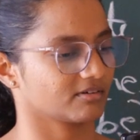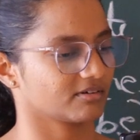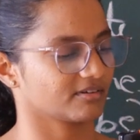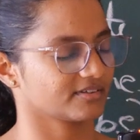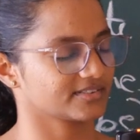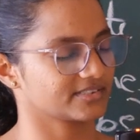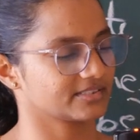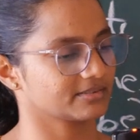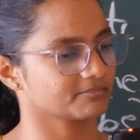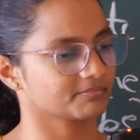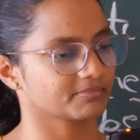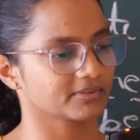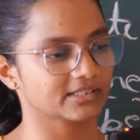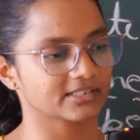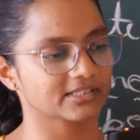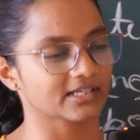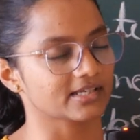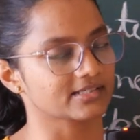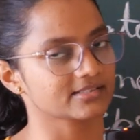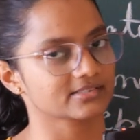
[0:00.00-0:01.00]
a simple
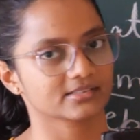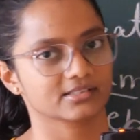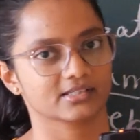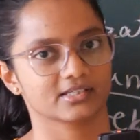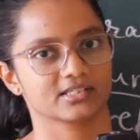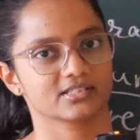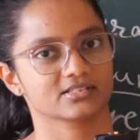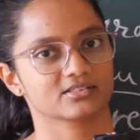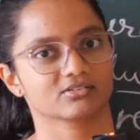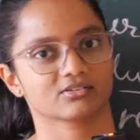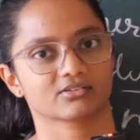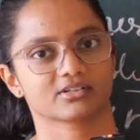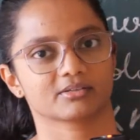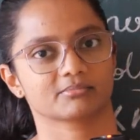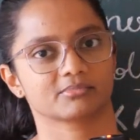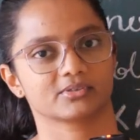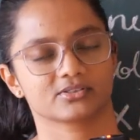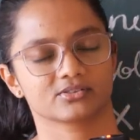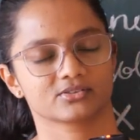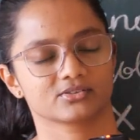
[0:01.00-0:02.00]
task, he's not
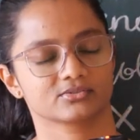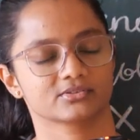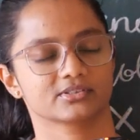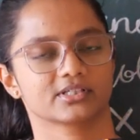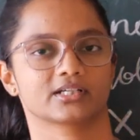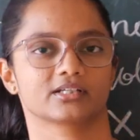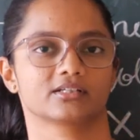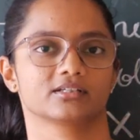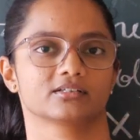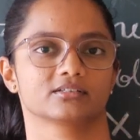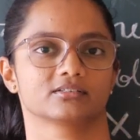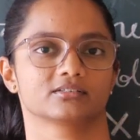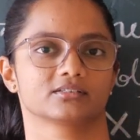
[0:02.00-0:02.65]
able to do that.